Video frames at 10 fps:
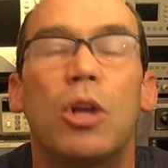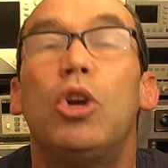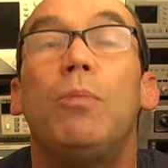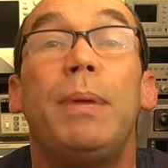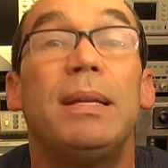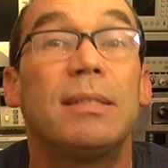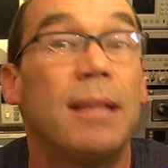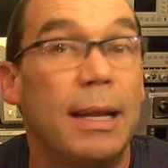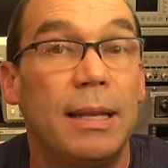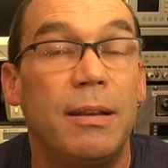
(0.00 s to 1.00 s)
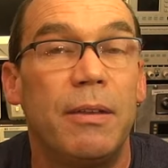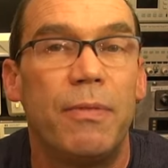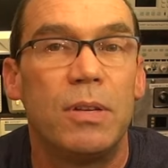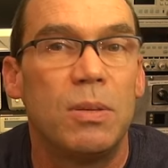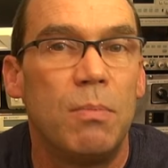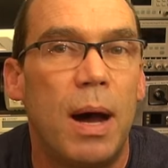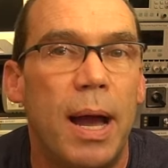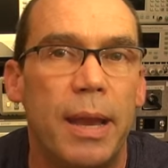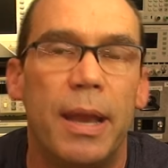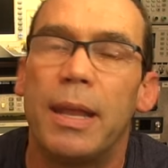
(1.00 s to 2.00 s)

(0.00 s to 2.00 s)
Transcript: could be slightly different to mine.